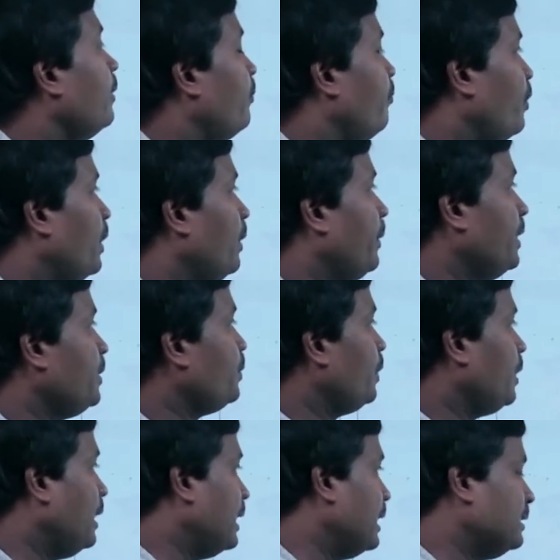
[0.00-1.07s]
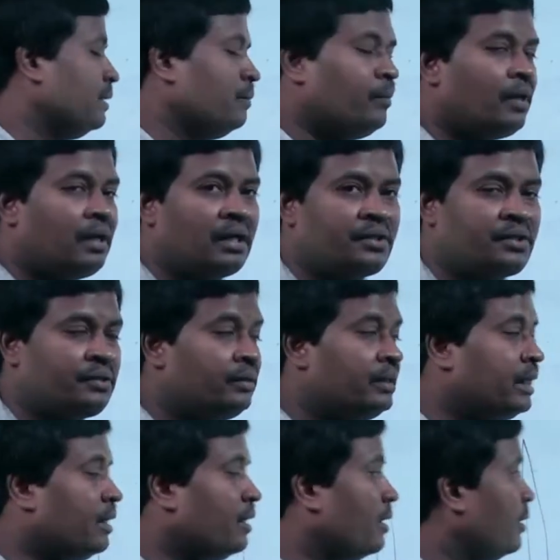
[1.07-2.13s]
Phloem also called as a bast.
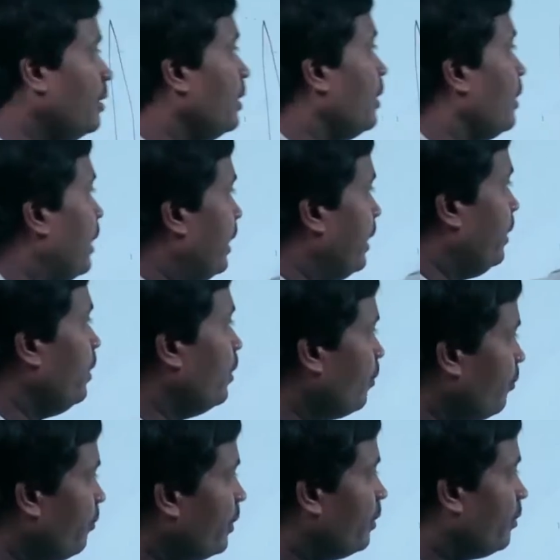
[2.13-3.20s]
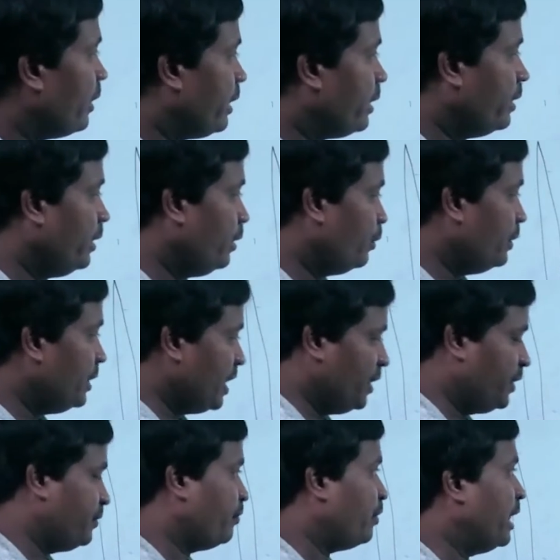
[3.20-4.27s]
There are, and according to
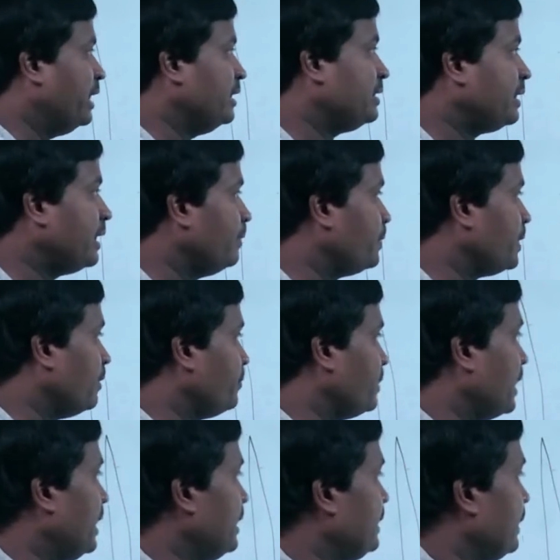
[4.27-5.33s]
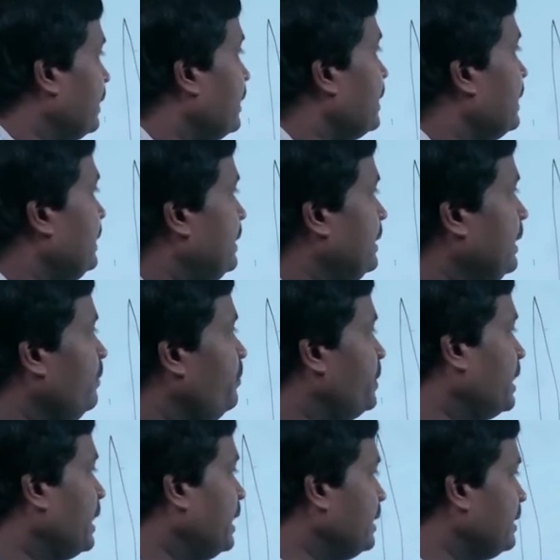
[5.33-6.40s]
these 5 types of cells: sieve
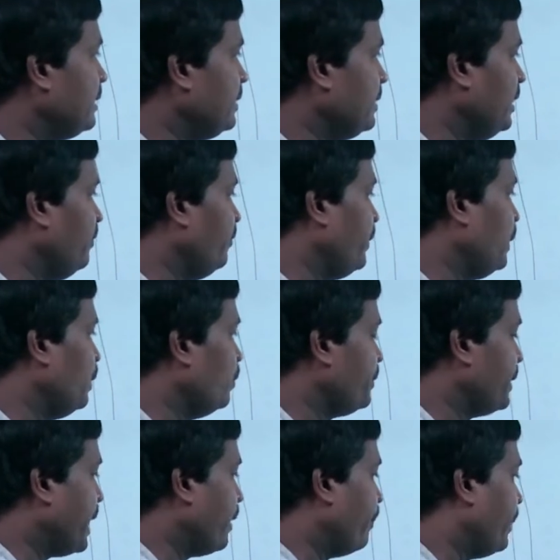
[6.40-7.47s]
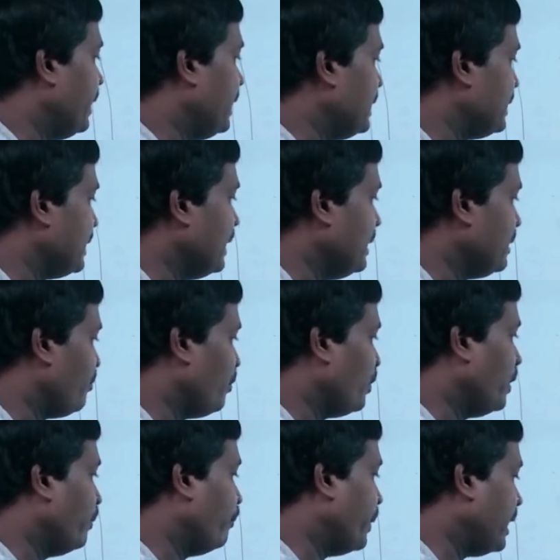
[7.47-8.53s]
cells, sieve tubes, companion cells,
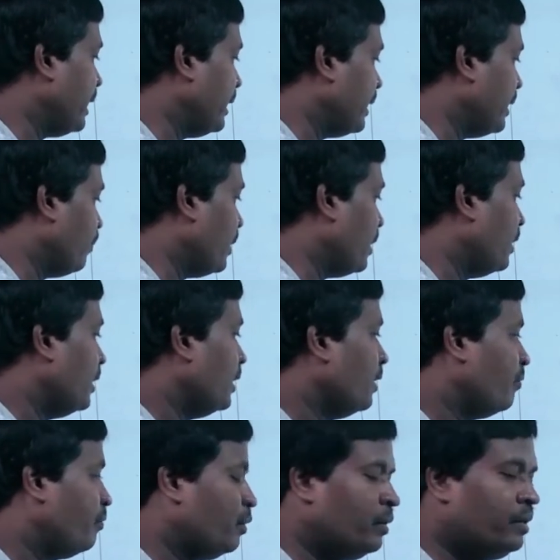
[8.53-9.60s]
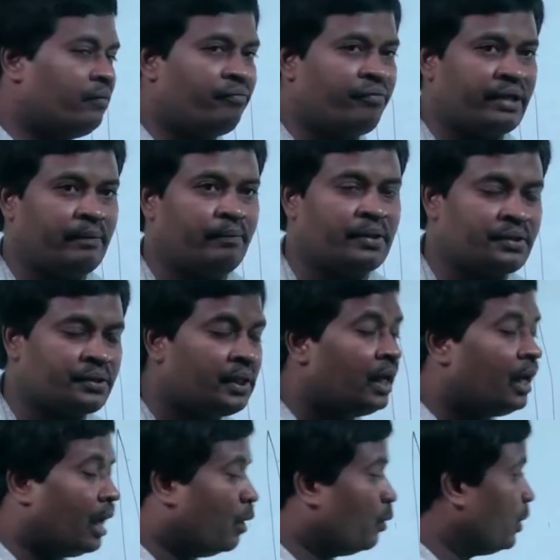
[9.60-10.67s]
phloem parenchyma, phloem fibers.
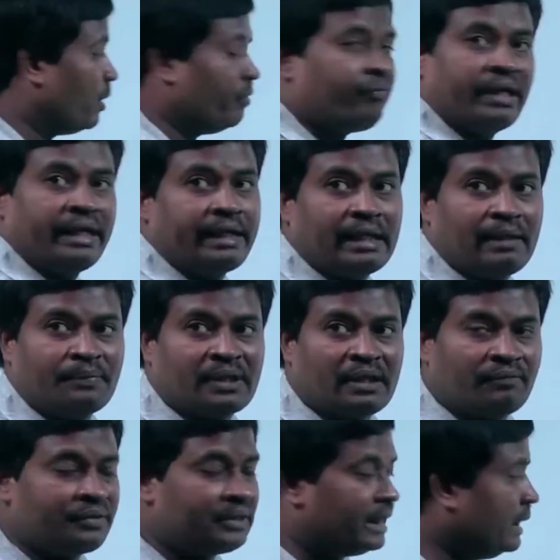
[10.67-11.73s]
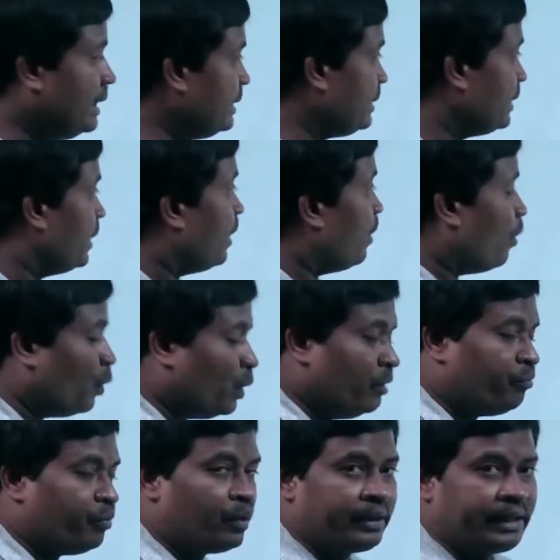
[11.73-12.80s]
Out of 5 types of cells, only
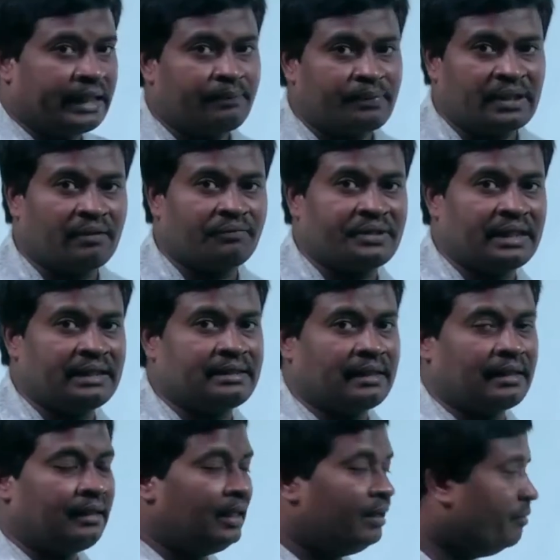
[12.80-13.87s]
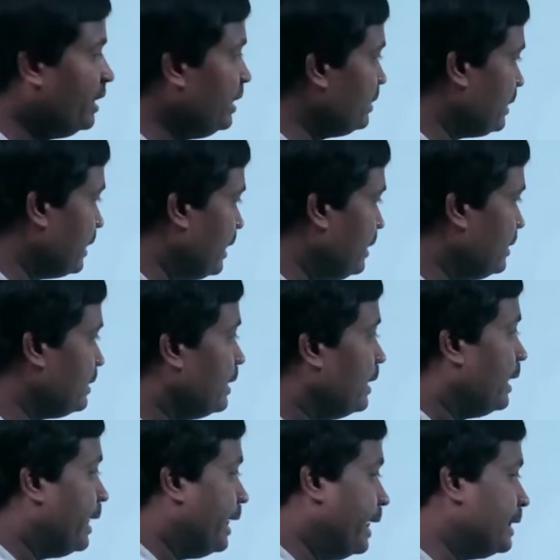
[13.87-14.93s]
4 types of cells are living cells
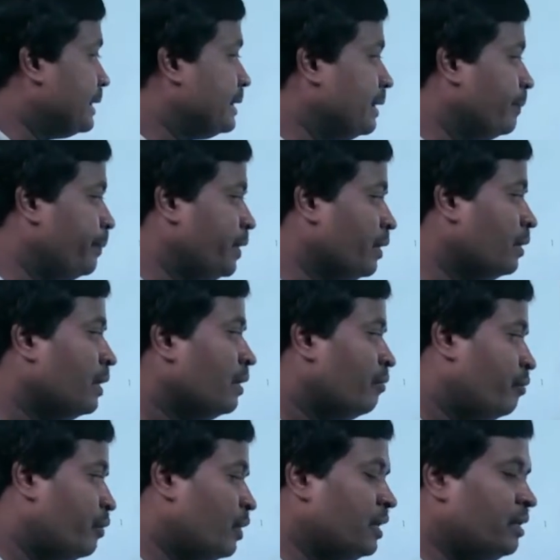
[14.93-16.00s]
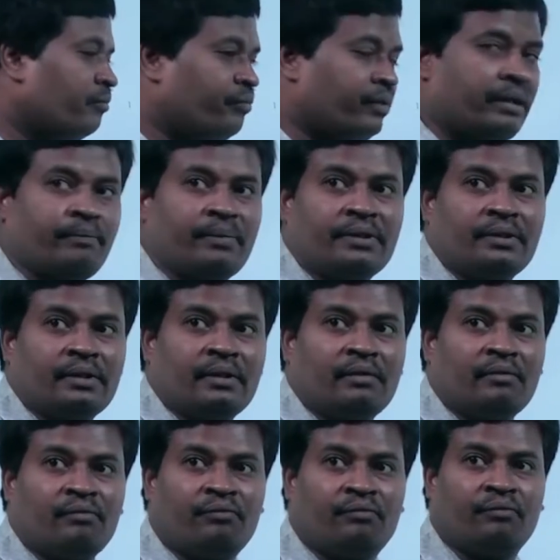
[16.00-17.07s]
except phloem fibers.
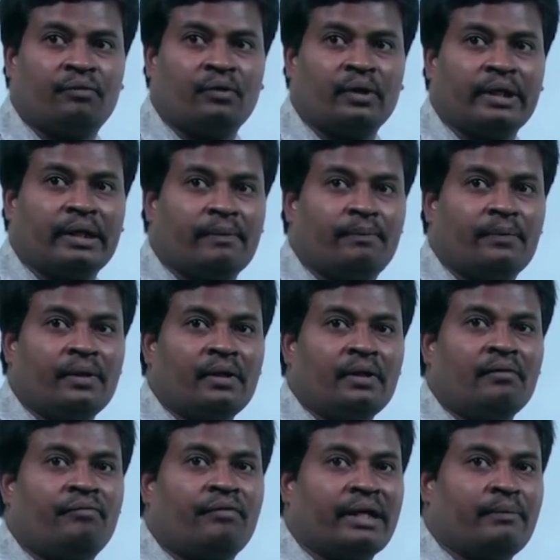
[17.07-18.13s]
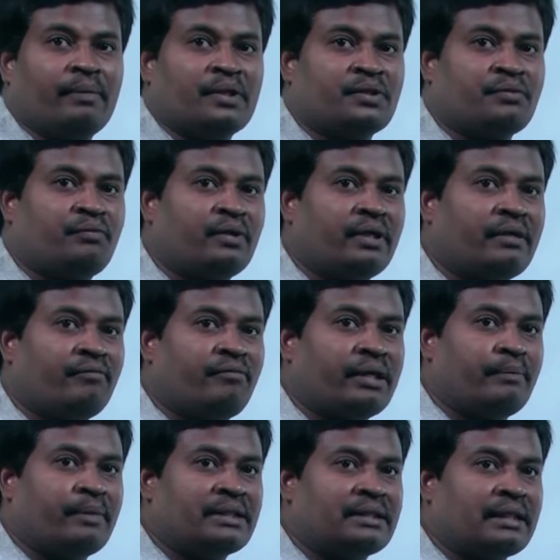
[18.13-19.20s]
Phloem
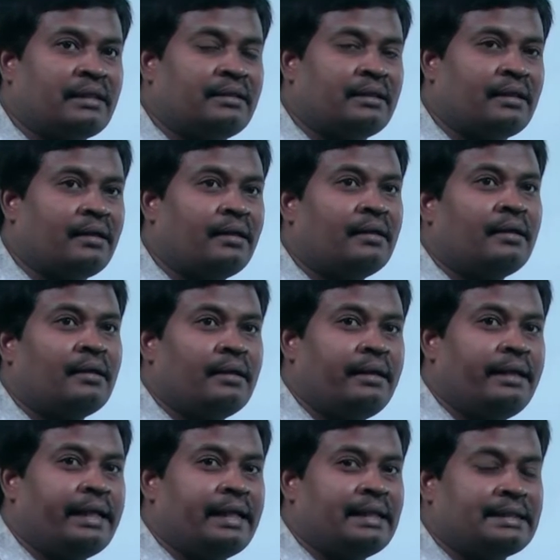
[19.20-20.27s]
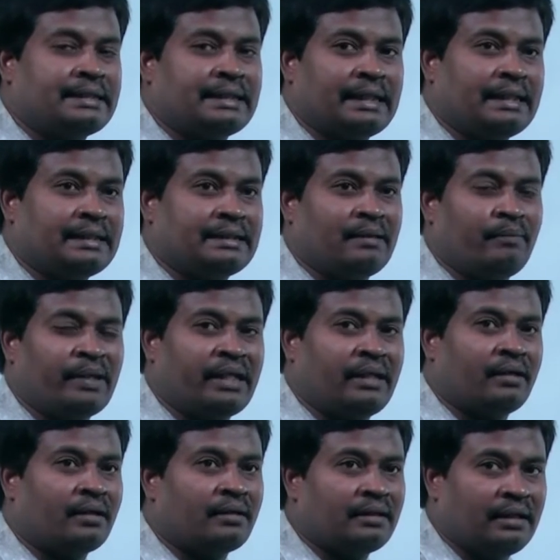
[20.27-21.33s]
fibers are the dead cells, remaining
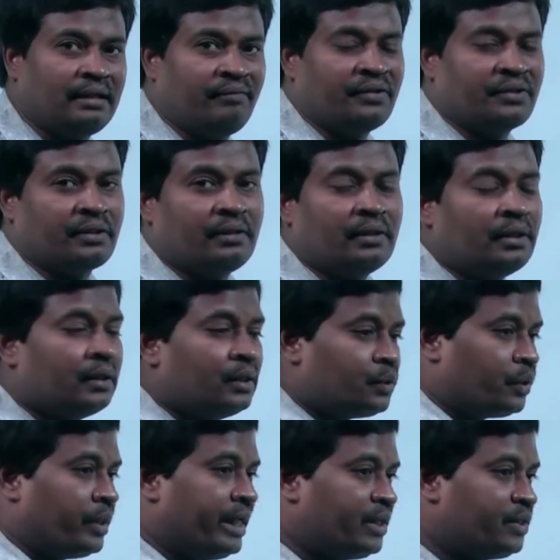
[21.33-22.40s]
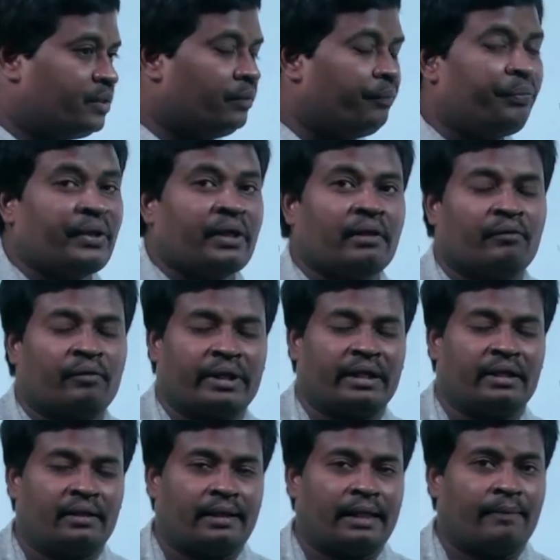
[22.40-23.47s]
are the living cells. So next,
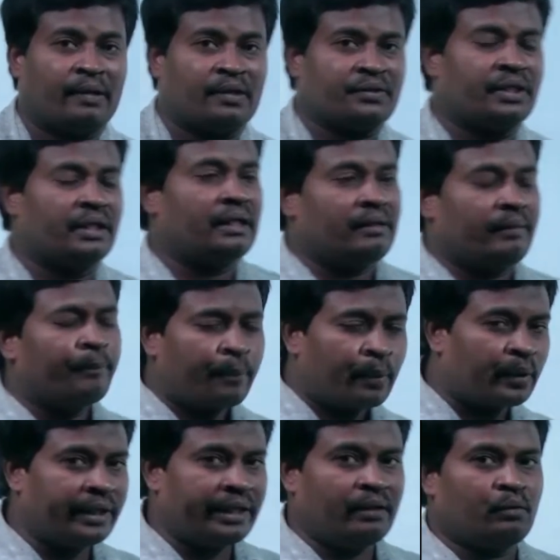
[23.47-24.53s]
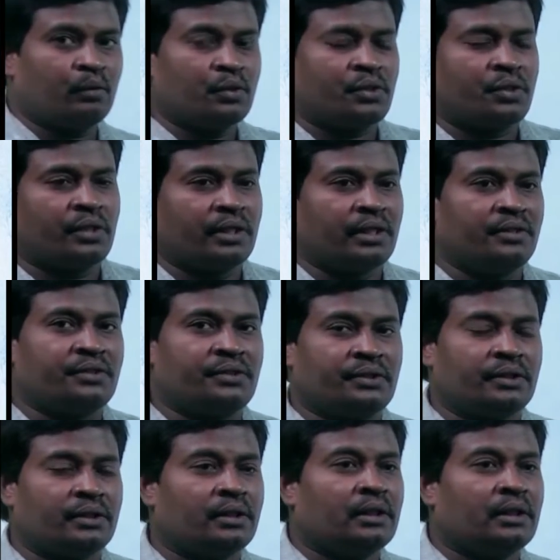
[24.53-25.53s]
okay, I am asking important questions.